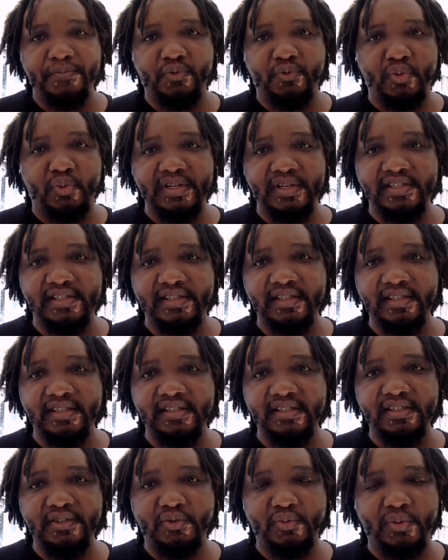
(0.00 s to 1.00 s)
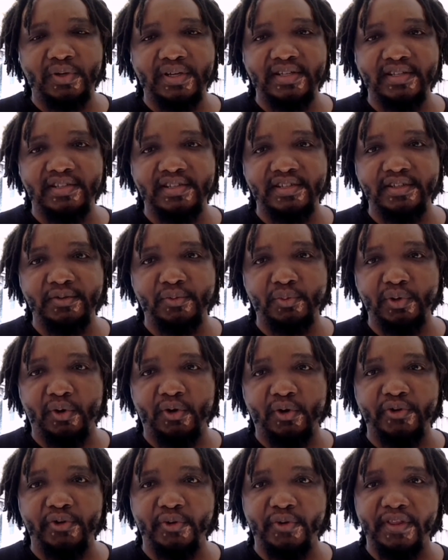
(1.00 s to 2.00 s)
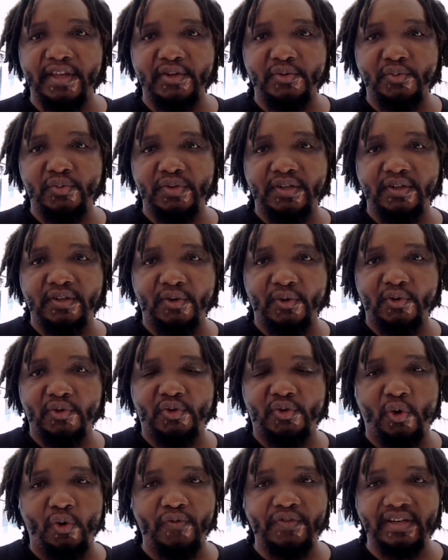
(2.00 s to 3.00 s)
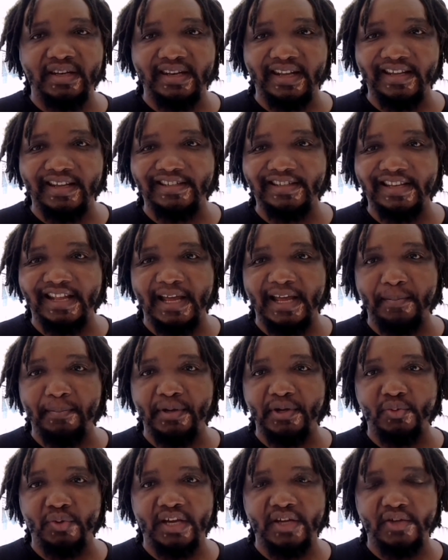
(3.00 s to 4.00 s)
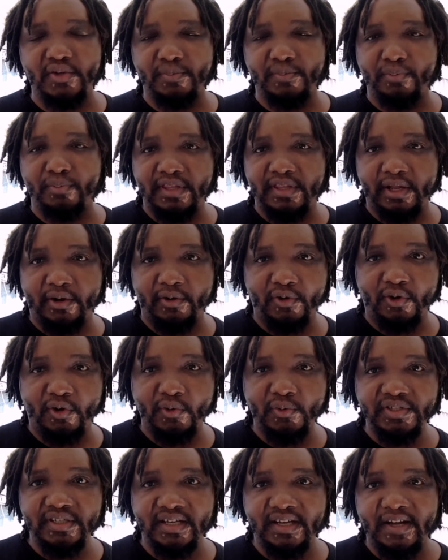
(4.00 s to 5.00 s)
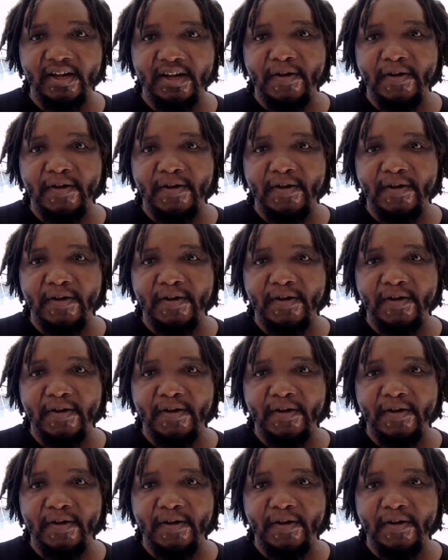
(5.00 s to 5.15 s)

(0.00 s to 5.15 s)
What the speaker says: 2020, we all know that COVID-19 happened. We had to put that on hold,